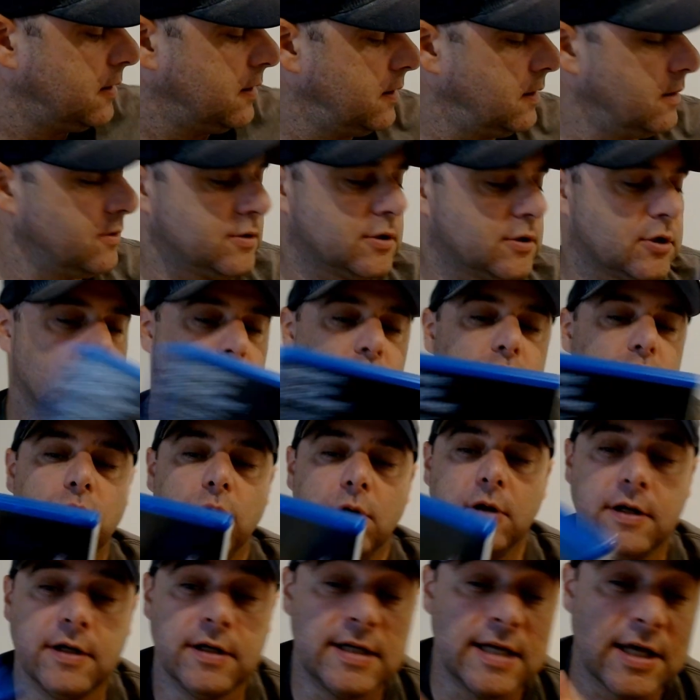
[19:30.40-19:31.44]
Here's a cool
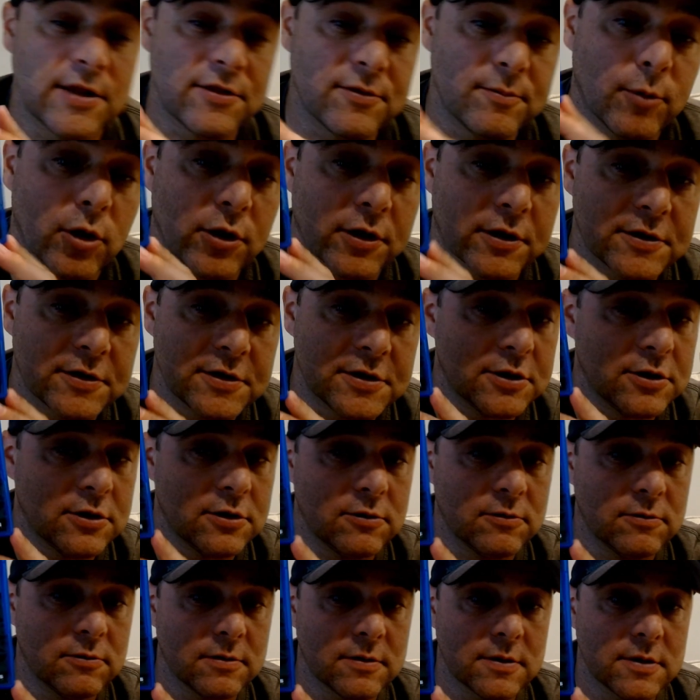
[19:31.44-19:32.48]
one, Deathmark
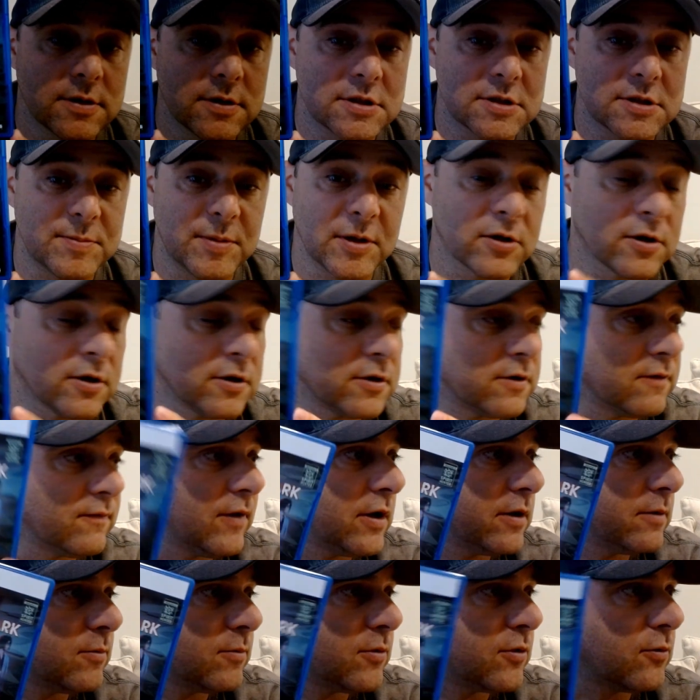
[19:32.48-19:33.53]
2, Spirit Hunter
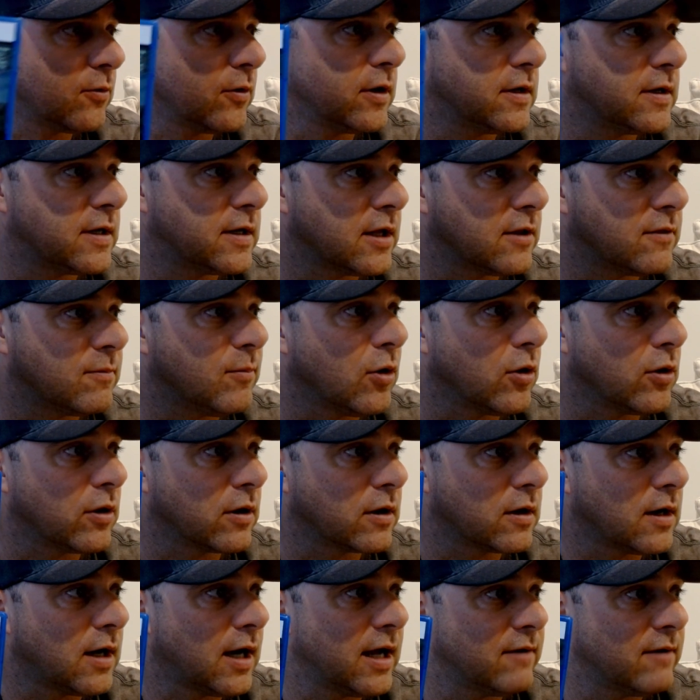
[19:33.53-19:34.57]
Volume 3,
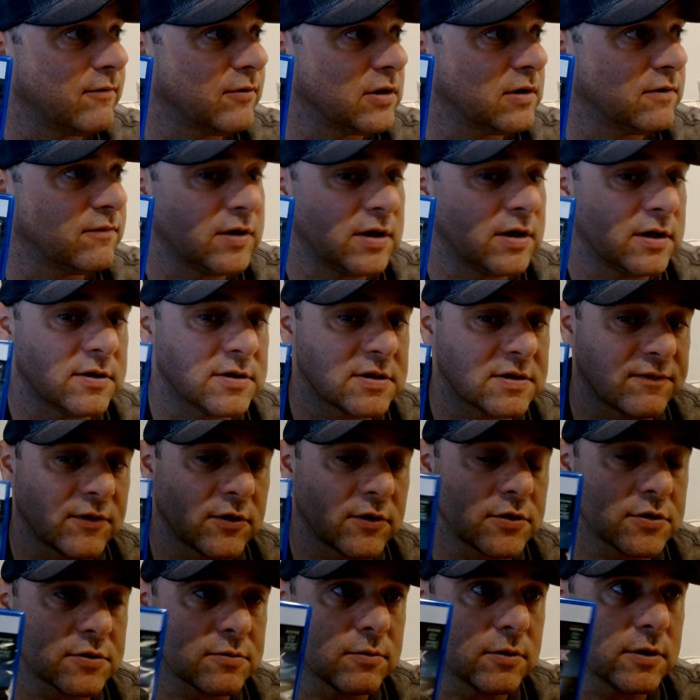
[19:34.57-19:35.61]
Deathmark. I have on the Vita as the
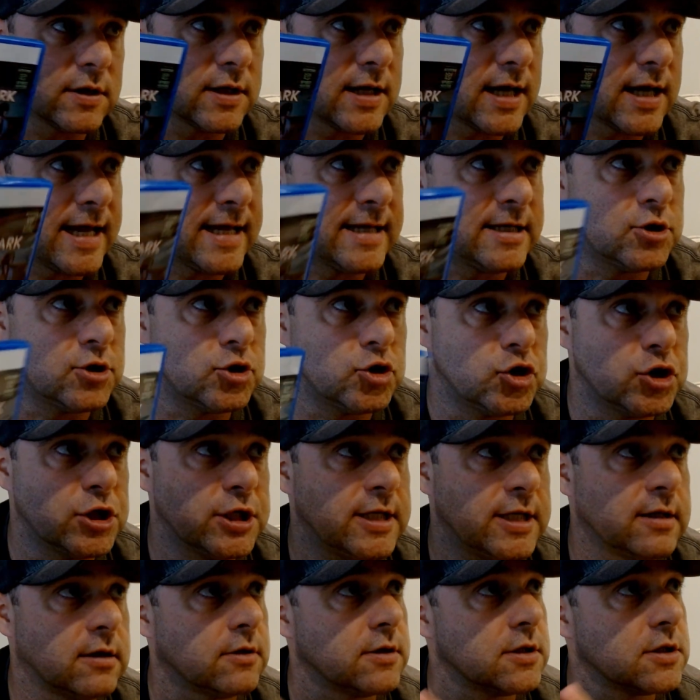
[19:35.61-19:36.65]
first one,
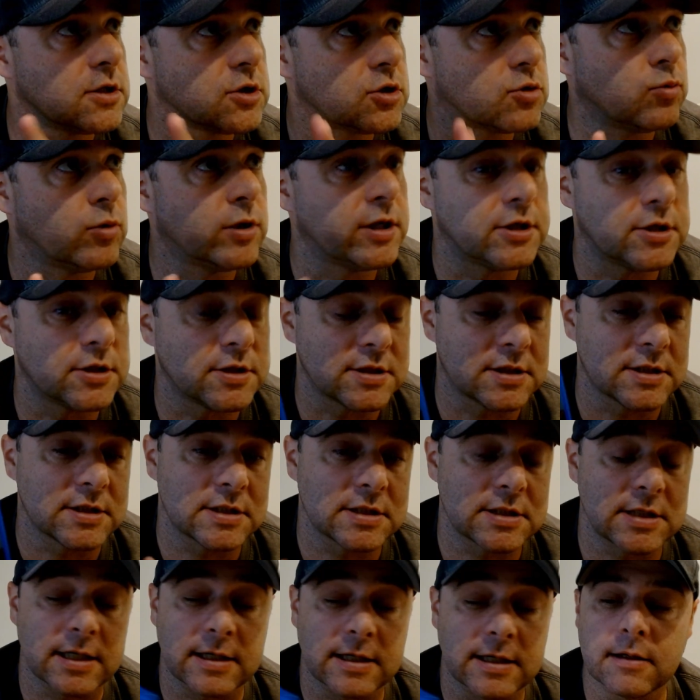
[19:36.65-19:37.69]
NG on the Switch is the
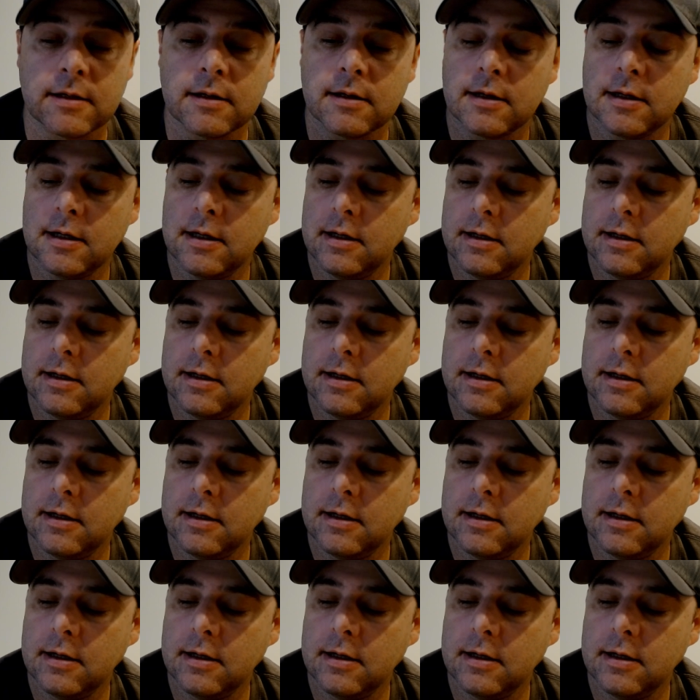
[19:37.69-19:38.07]
second.